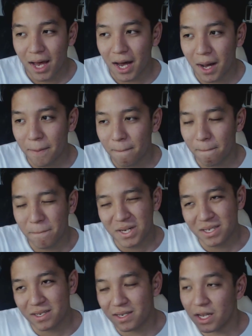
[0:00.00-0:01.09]

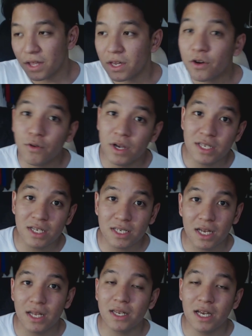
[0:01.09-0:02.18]
But nothing crazy
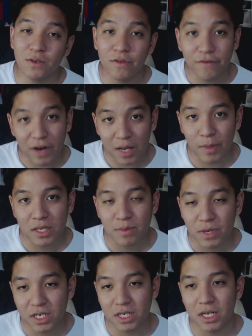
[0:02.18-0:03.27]
exciting, nice refinements,
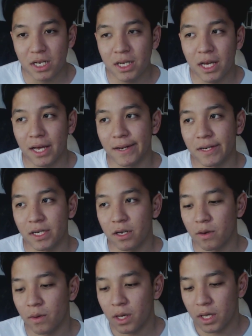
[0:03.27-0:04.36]
much needed,
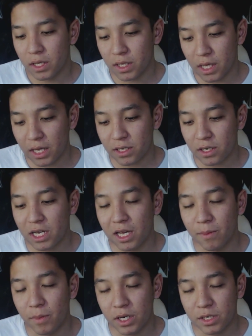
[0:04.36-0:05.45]
and things are
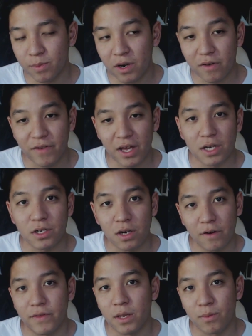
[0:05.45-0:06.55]
taking much better advantage
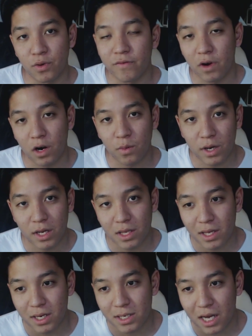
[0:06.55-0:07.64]
of the improved hardware in the
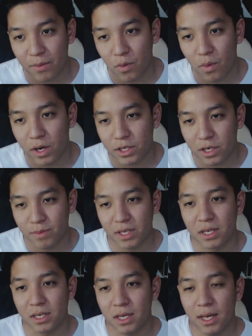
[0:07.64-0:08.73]
latest Apple Watch
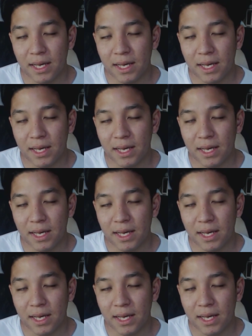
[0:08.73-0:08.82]
update.